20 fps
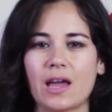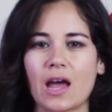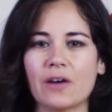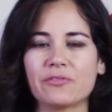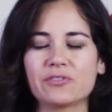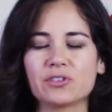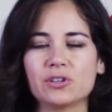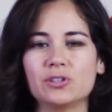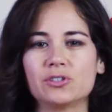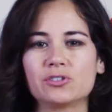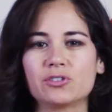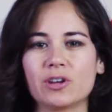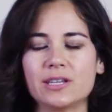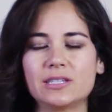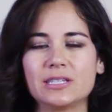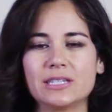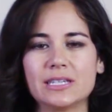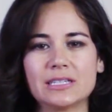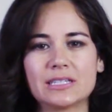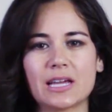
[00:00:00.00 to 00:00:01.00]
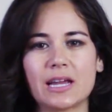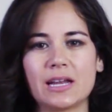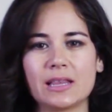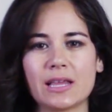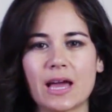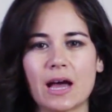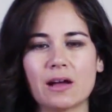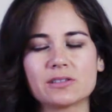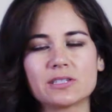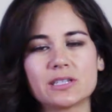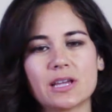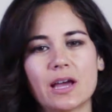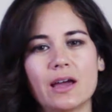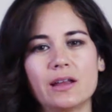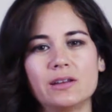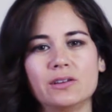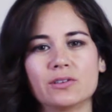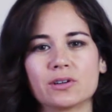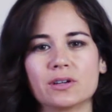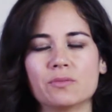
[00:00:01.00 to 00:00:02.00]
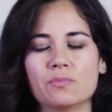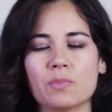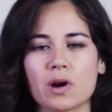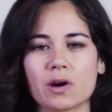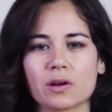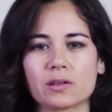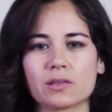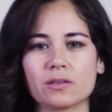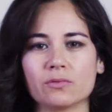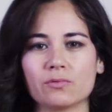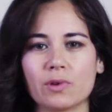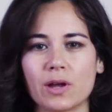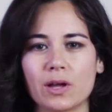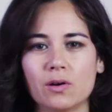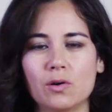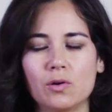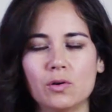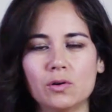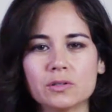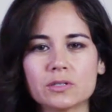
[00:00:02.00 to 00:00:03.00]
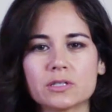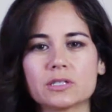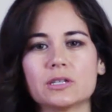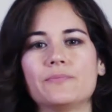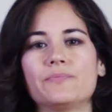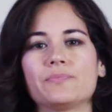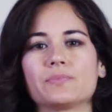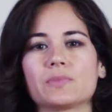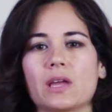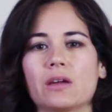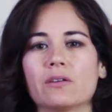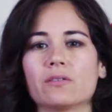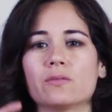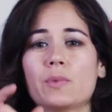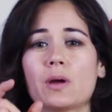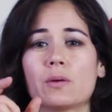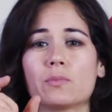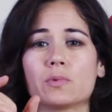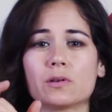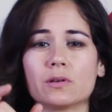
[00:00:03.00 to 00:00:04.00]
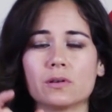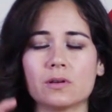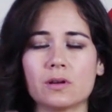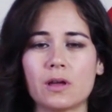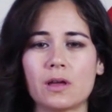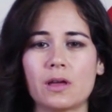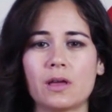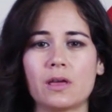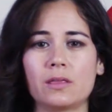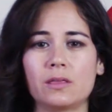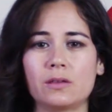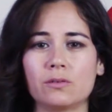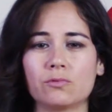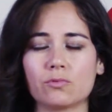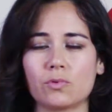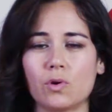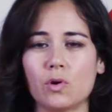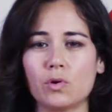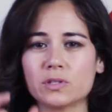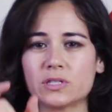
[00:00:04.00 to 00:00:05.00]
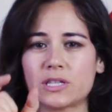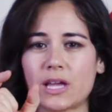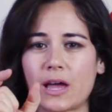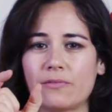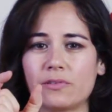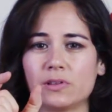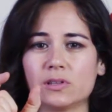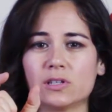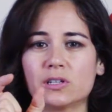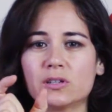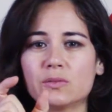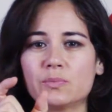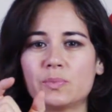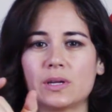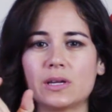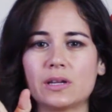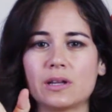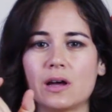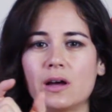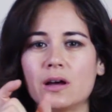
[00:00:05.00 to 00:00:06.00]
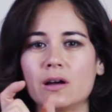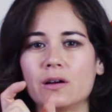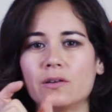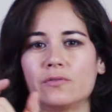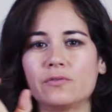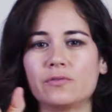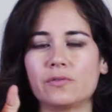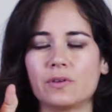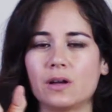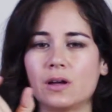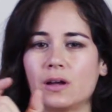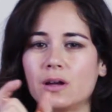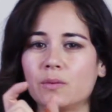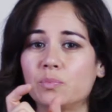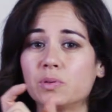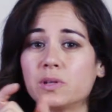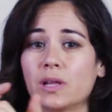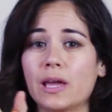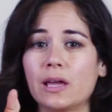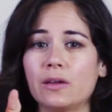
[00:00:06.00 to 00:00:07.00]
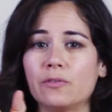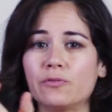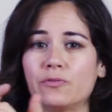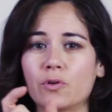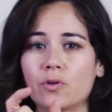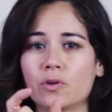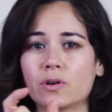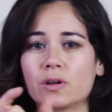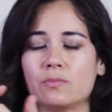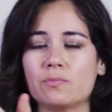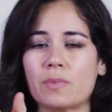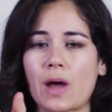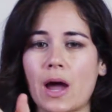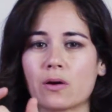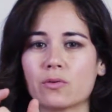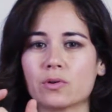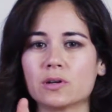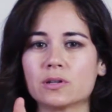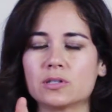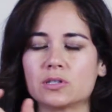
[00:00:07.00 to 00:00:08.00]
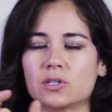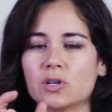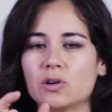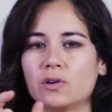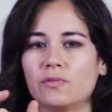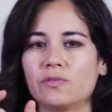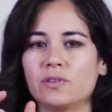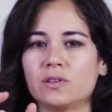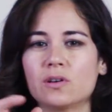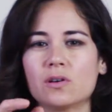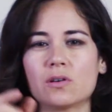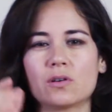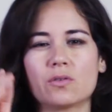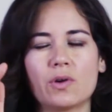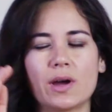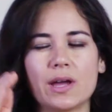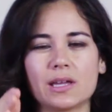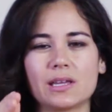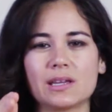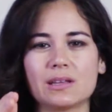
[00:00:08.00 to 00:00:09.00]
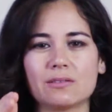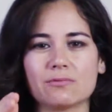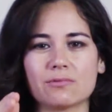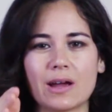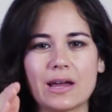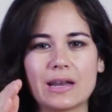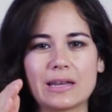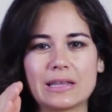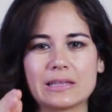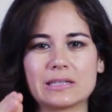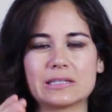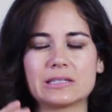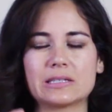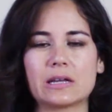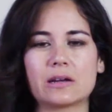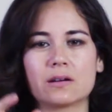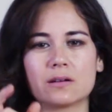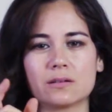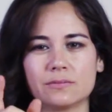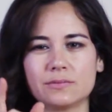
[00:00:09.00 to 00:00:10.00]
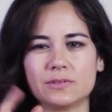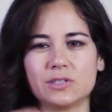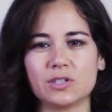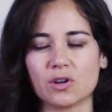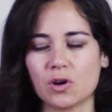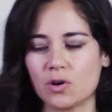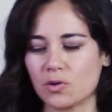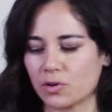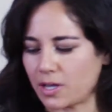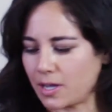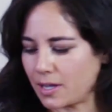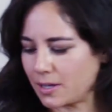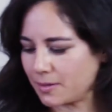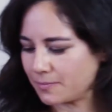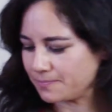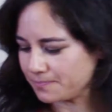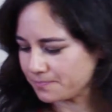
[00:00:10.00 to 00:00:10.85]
After you trace the inside and the outside, you're going to mark the rail holes. And remember, the holes have a little bit of play forward and backwards, so if you don't quite get right in the center, you're okay.